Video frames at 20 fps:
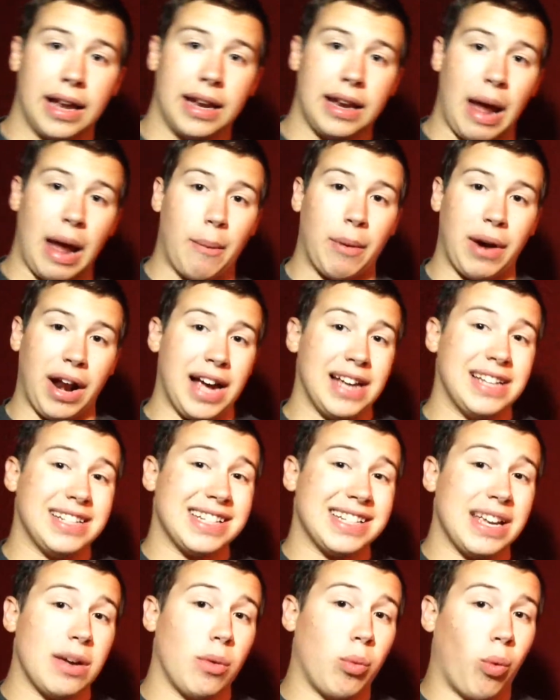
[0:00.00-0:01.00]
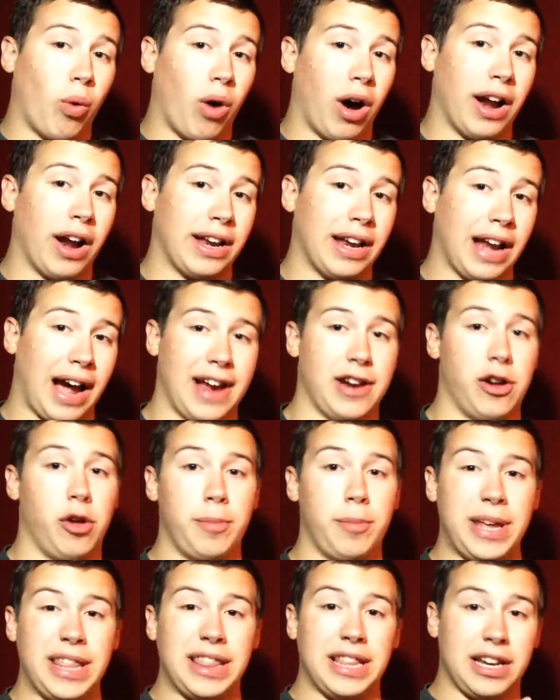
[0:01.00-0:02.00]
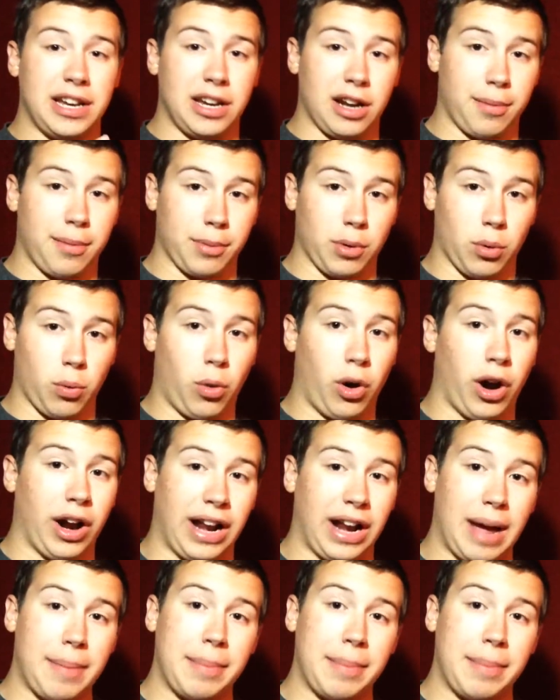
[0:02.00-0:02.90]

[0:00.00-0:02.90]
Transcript: Now, when I say 1, I don't mean the number 1.